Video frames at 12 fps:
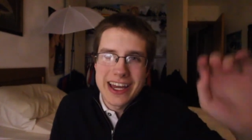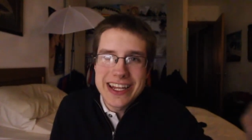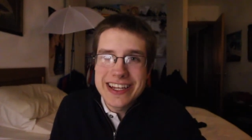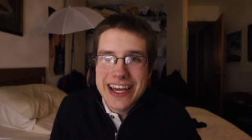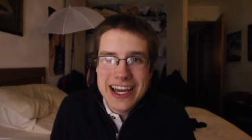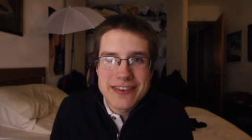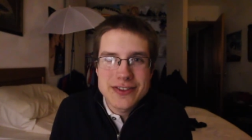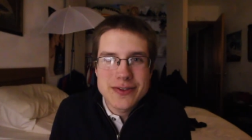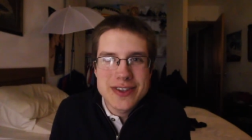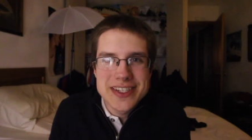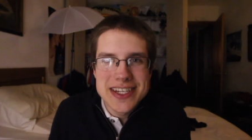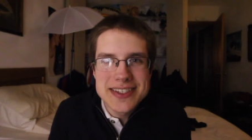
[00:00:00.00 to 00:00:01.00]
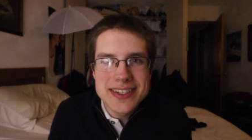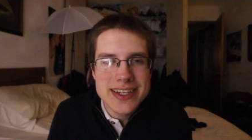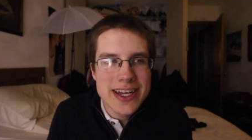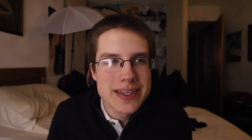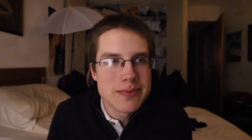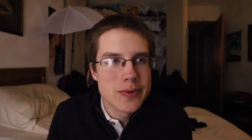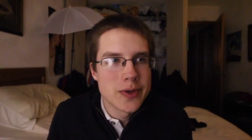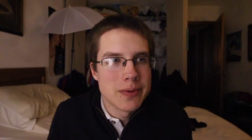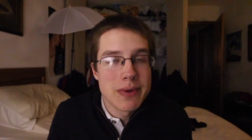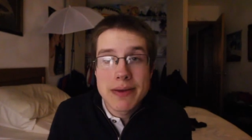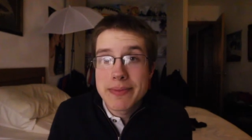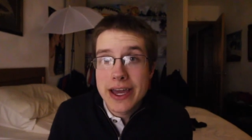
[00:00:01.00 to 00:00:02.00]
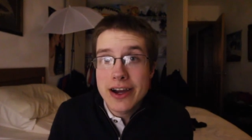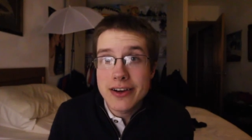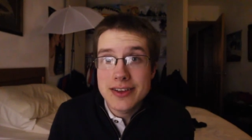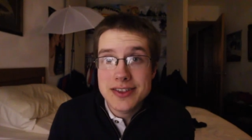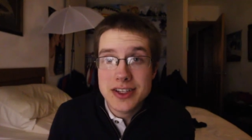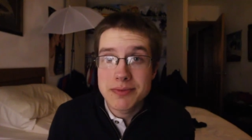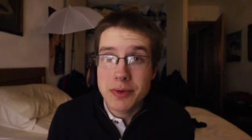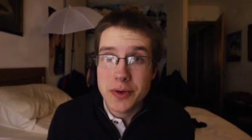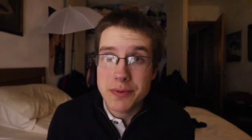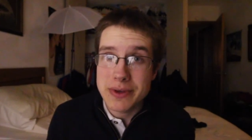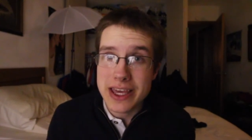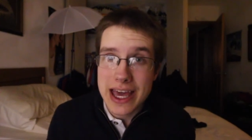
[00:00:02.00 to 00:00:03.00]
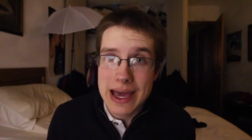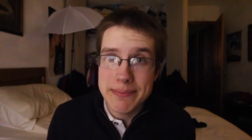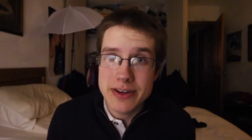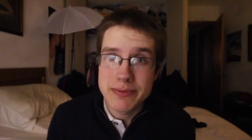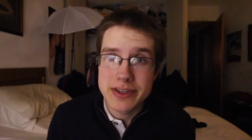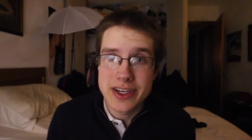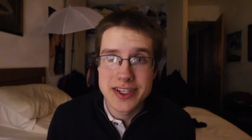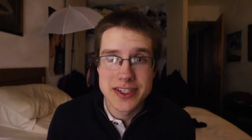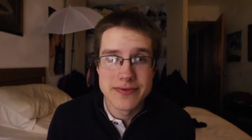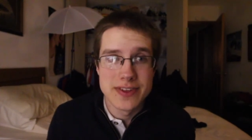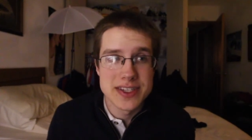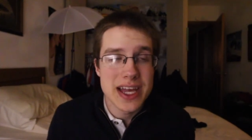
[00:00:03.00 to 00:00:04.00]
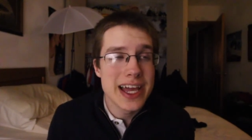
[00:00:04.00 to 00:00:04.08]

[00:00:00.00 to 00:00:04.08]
I didn't have to resist it anymore. My parents could both be happier because of this.